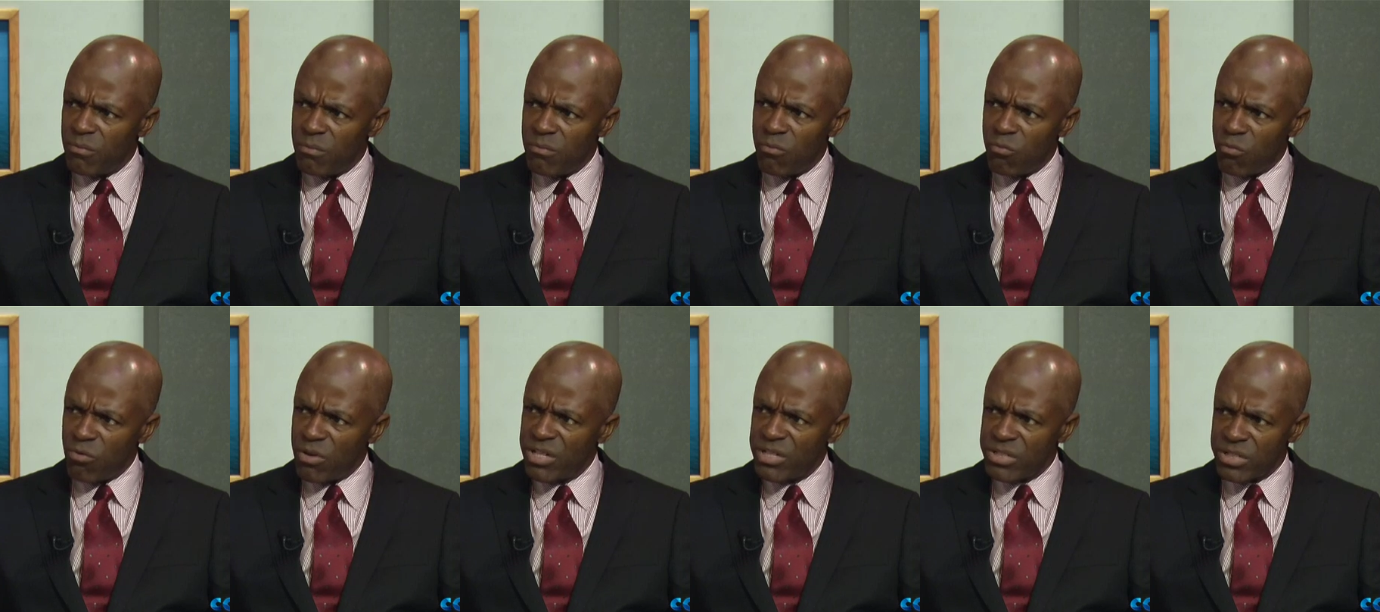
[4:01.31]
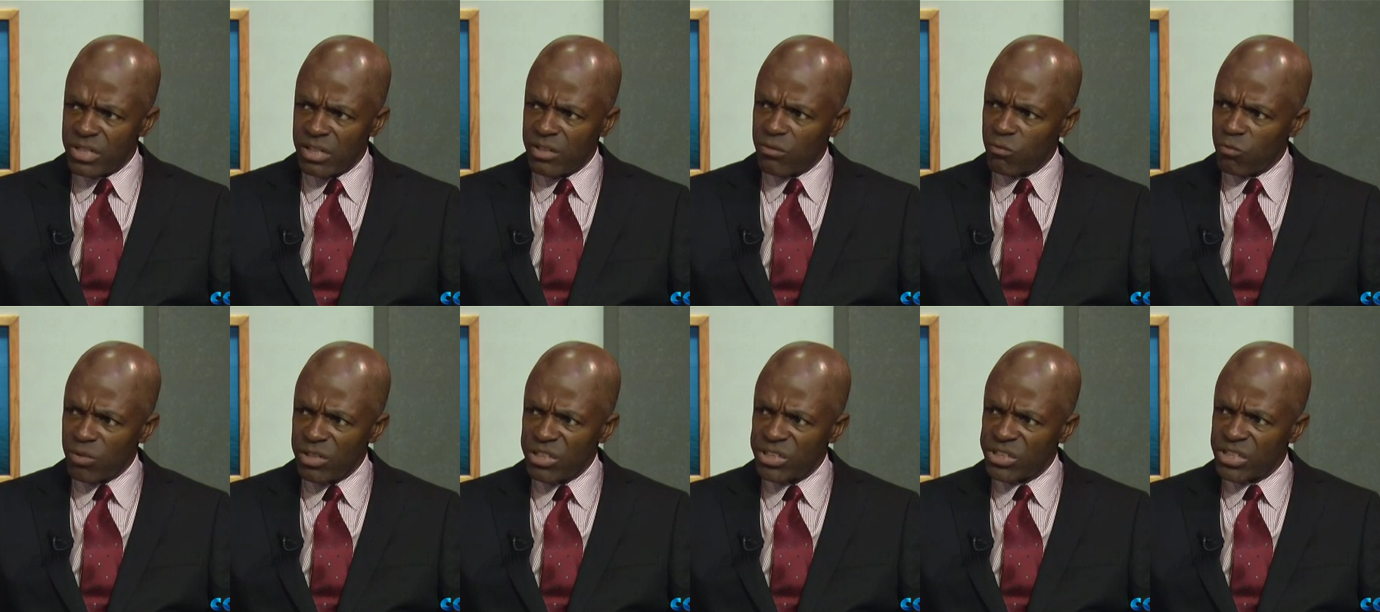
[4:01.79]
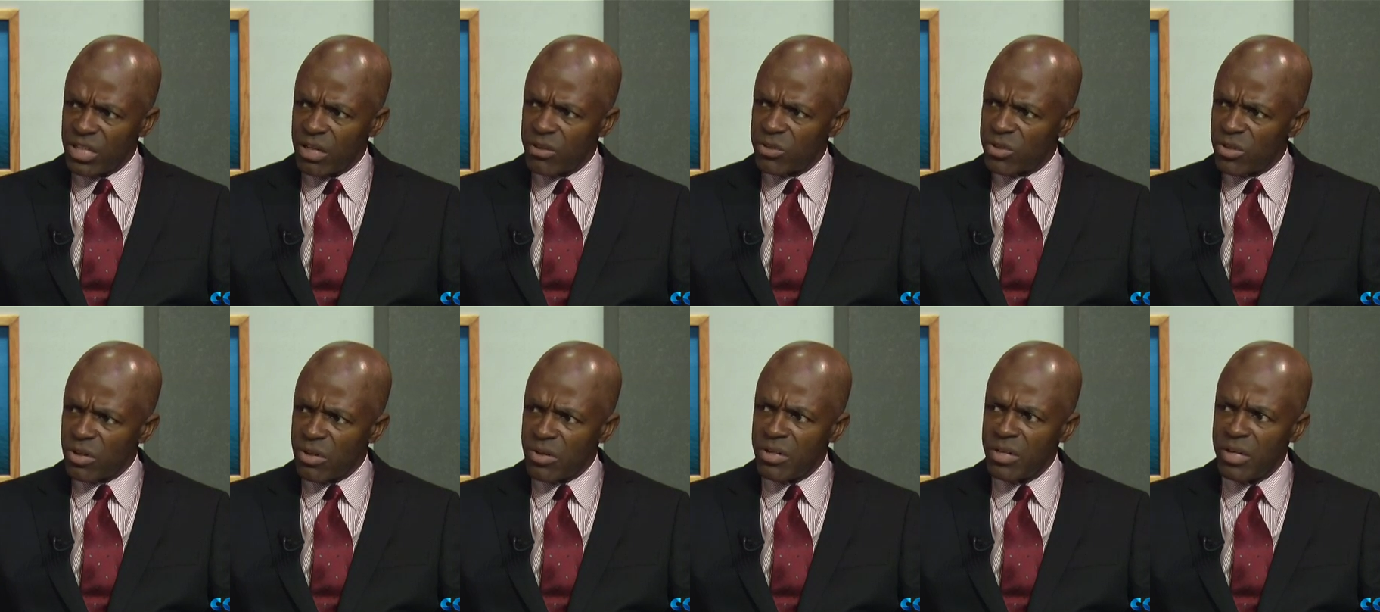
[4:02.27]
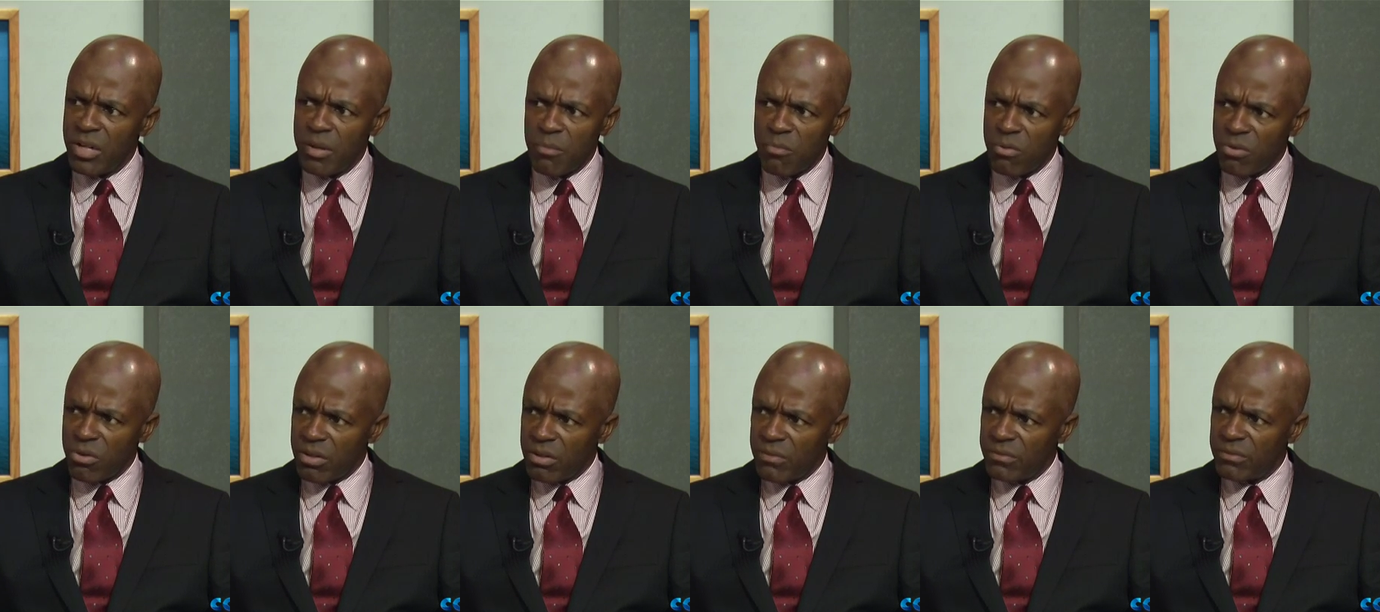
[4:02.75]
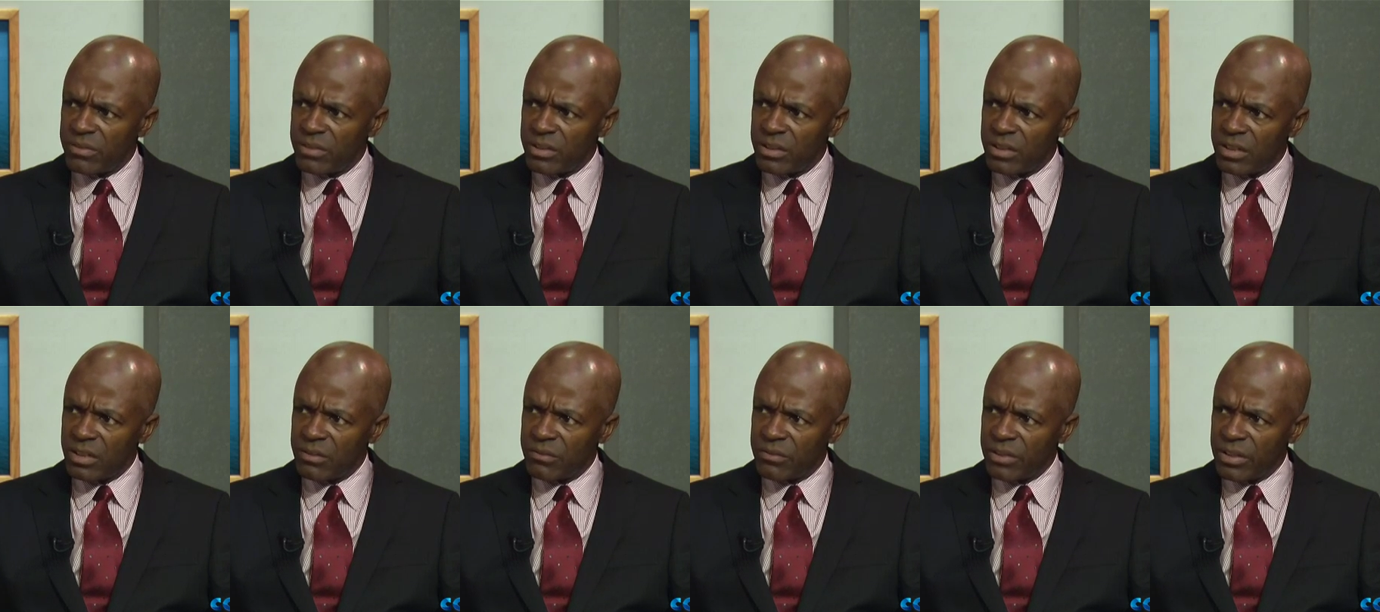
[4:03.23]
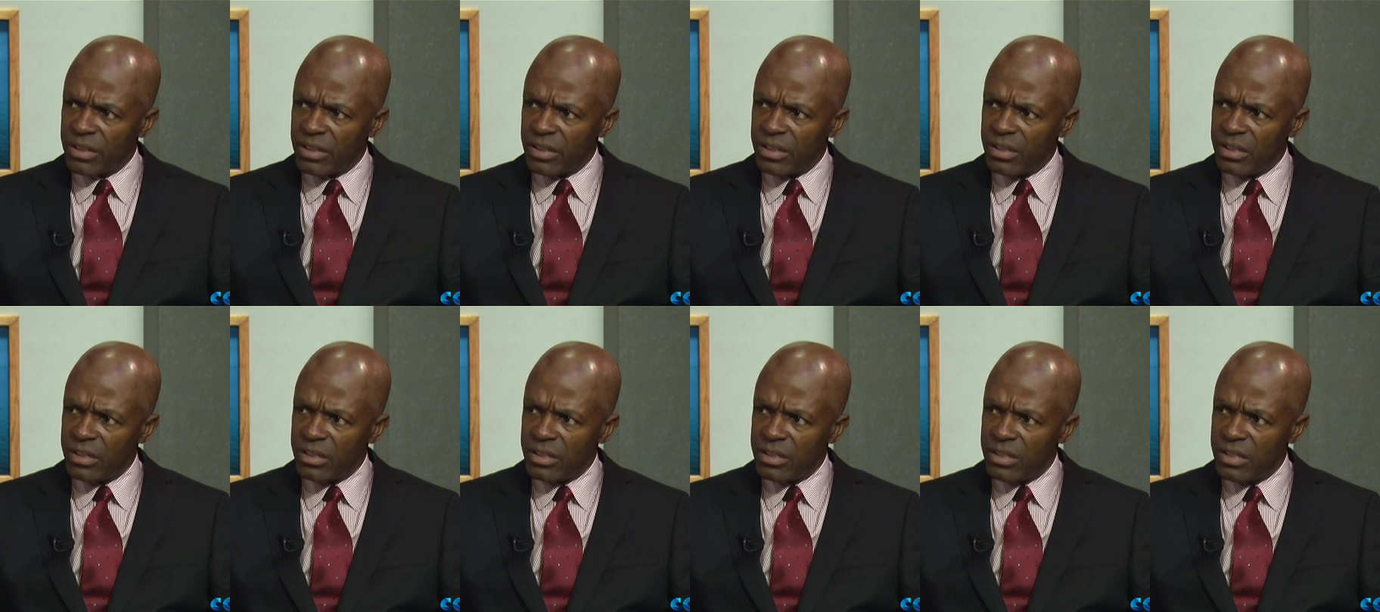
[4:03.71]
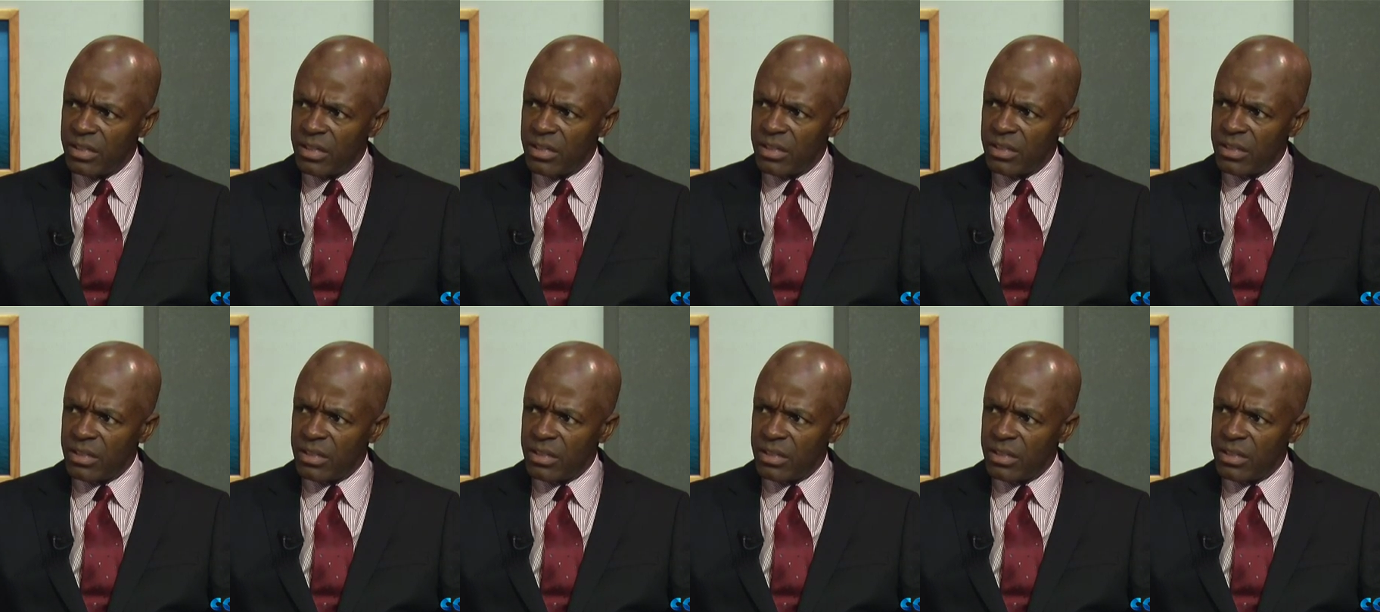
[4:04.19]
recently reached out to a number of, uh, of key